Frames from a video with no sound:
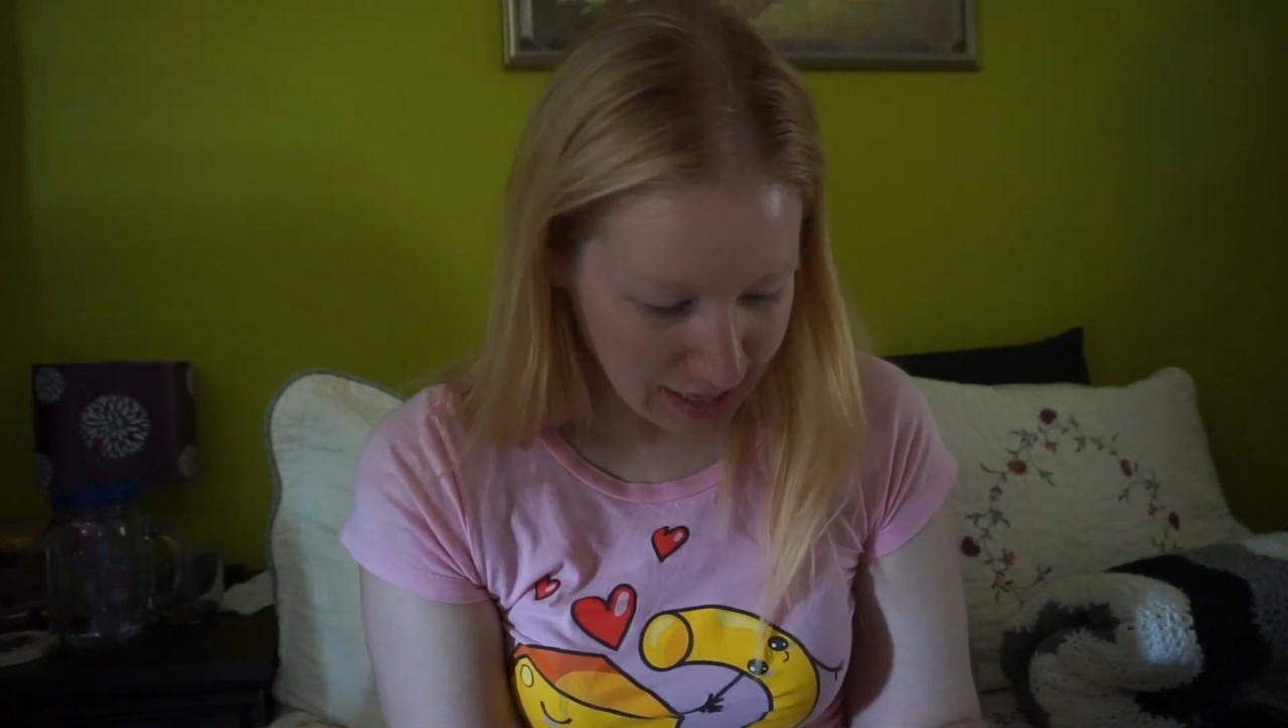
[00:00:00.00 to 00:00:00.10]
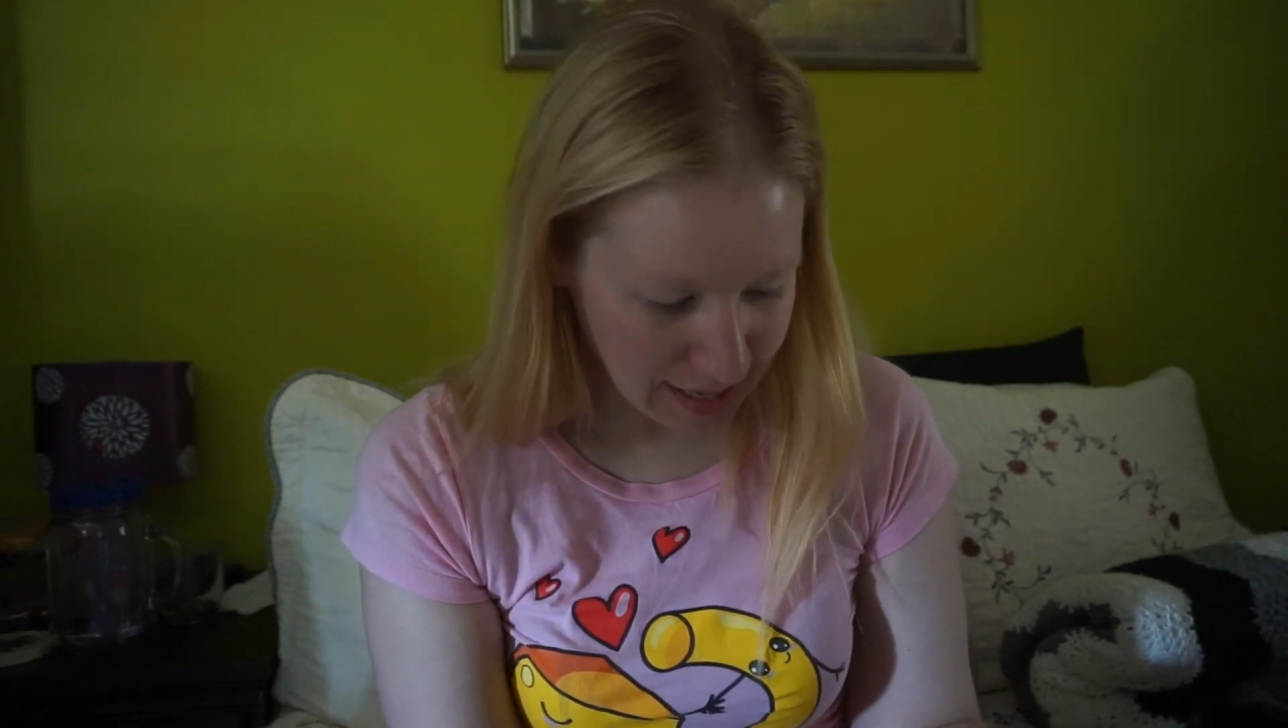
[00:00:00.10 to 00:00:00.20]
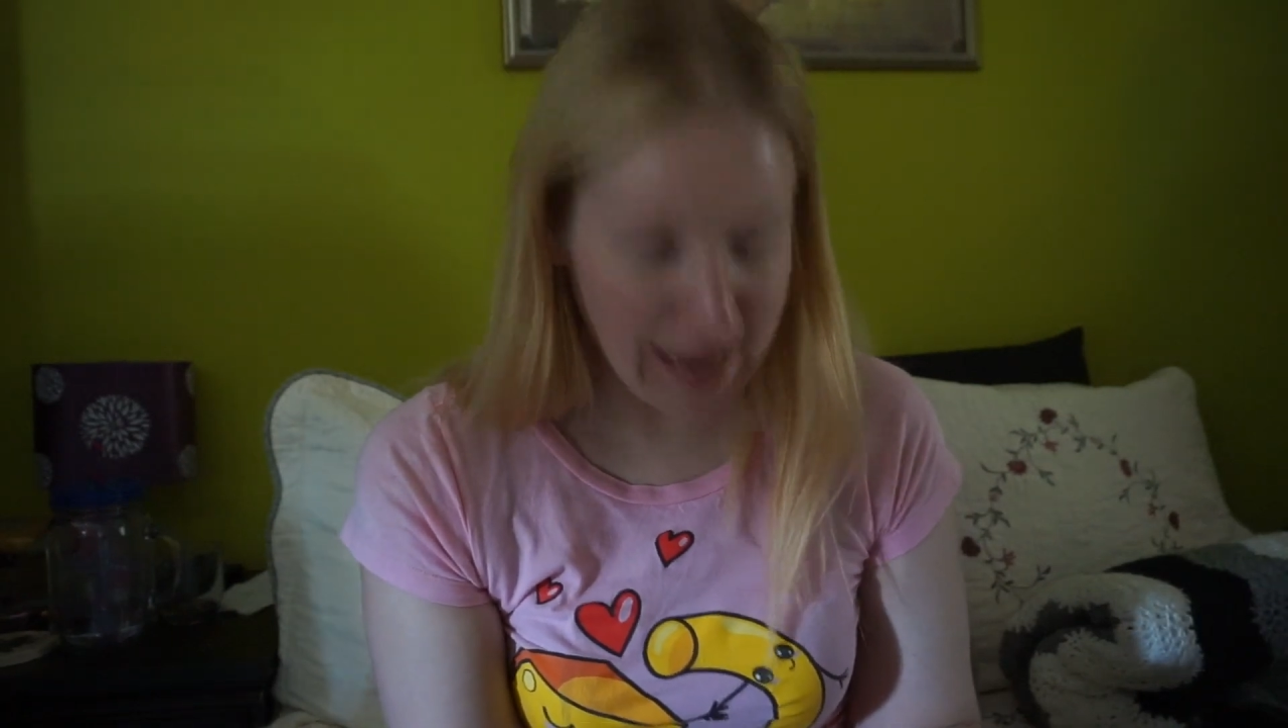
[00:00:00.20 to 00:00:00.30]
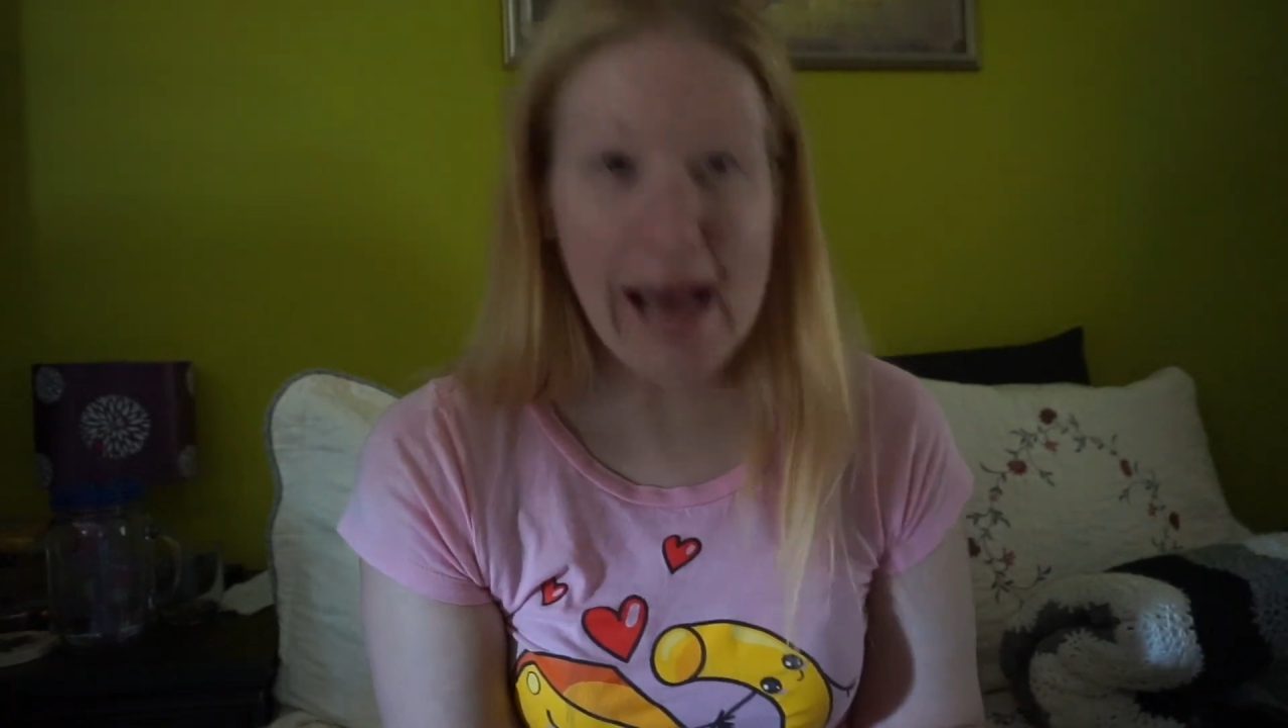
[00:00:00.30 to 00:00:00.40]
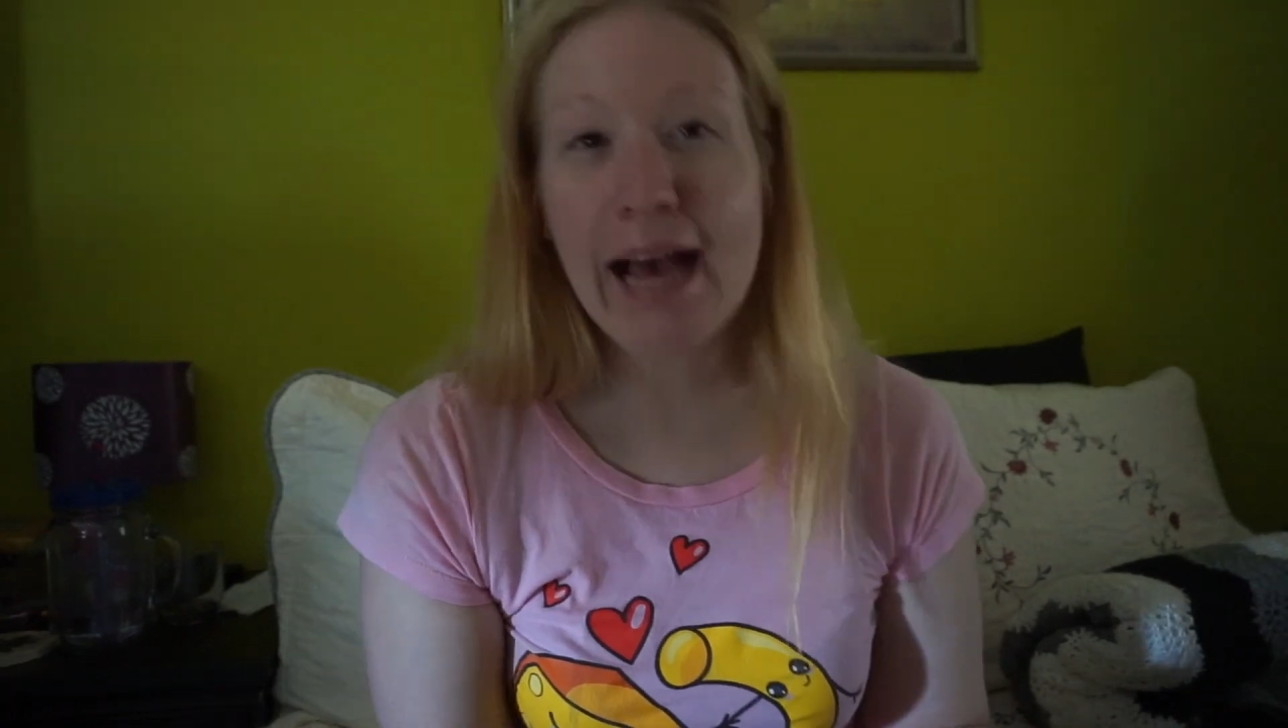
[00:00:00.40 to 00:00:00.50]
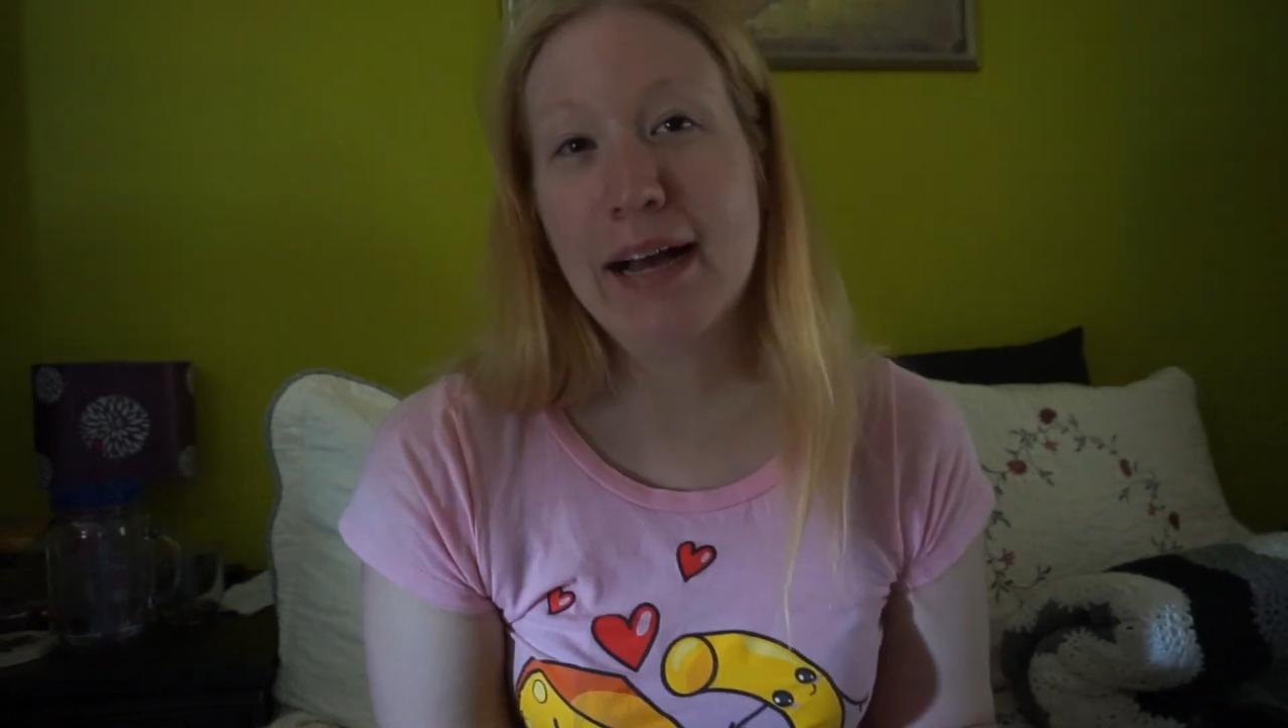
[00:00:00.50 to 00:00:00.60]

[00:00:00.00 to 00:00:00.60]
yeah.